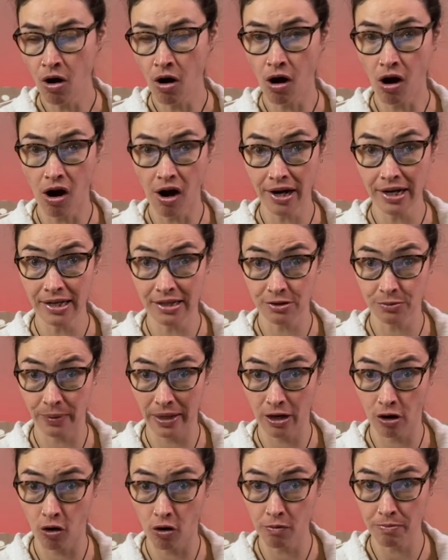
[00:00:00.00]
On his way
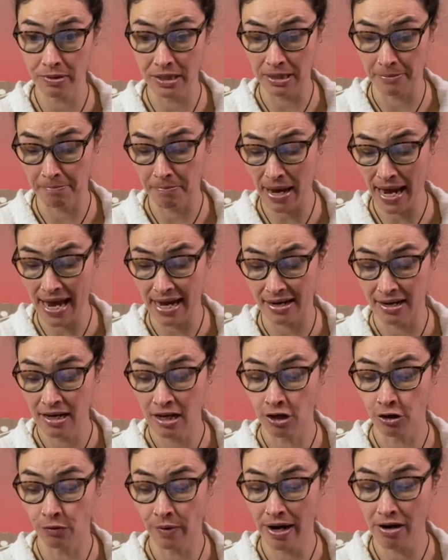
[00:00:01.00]
home to bed,
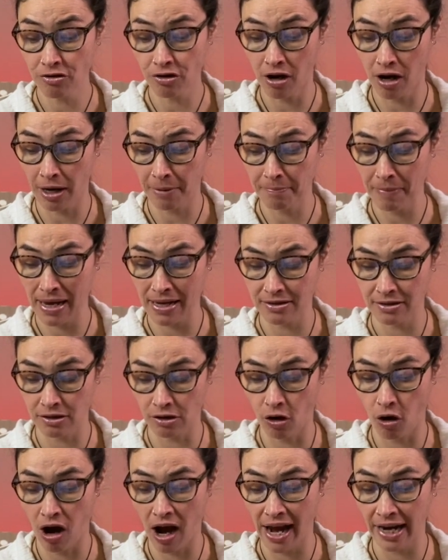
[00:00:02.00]
Groundhog passed the
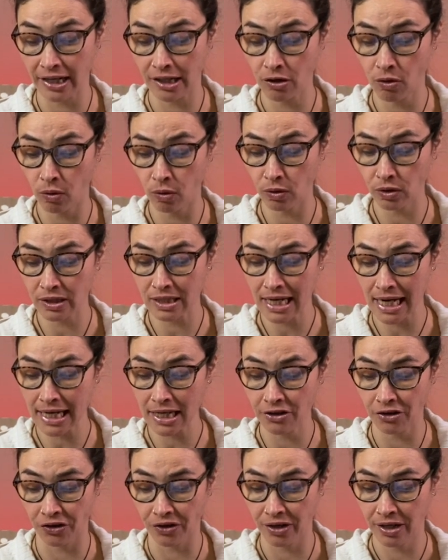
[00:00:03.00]
hidey hole
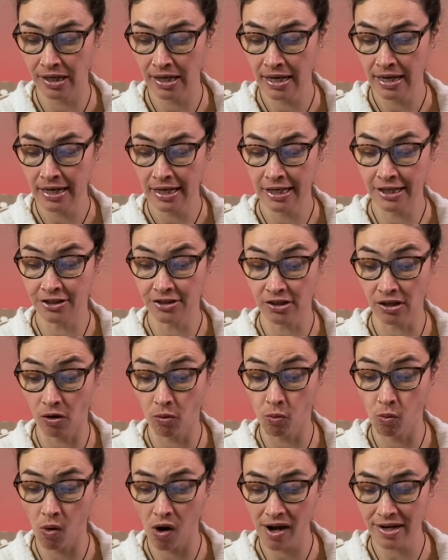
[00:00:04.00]
diner. He saw
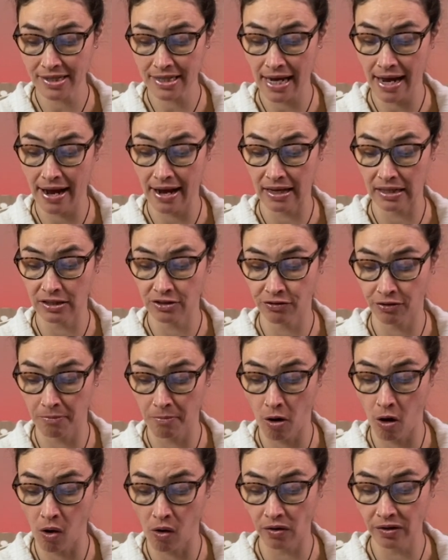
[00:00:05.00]
want ads from
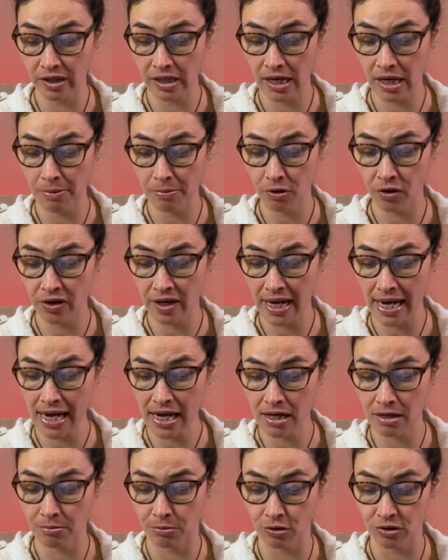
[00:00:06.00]
all the neighborhood
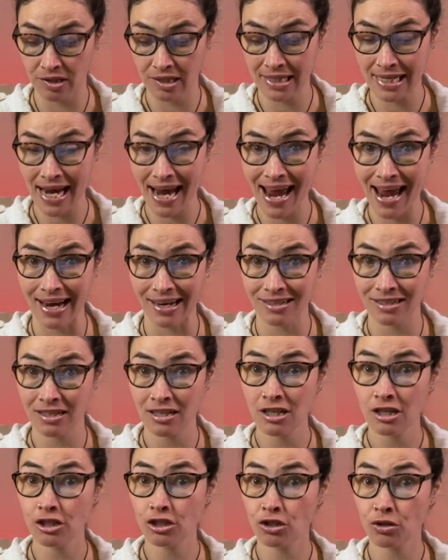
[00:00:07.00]
animals tacked
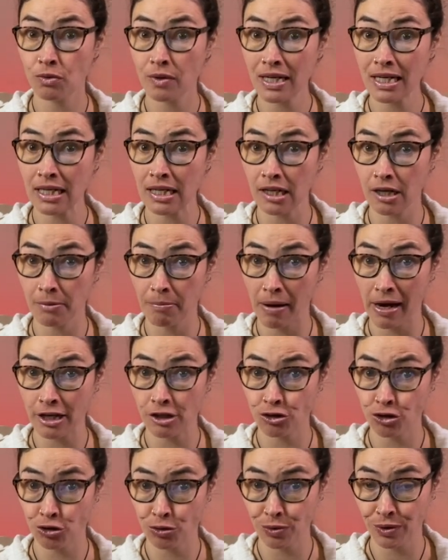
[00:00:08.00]
to a nearby
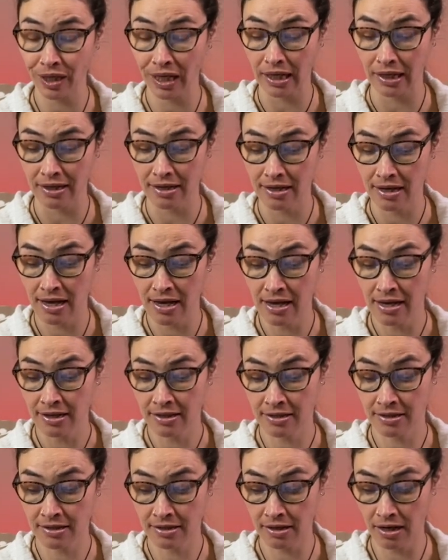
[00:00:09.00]
tree.
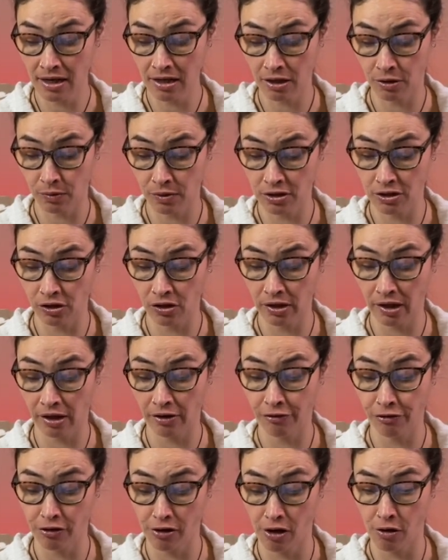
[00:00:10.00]
Skunk was looking
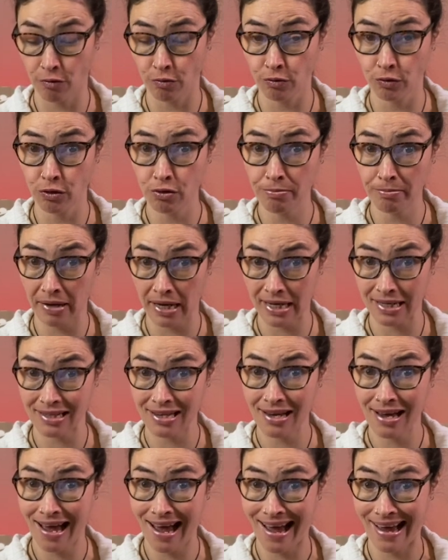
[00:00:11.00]
for a roommate
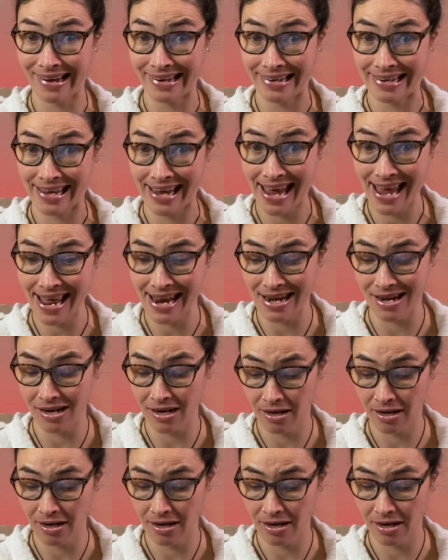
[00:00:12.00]
again.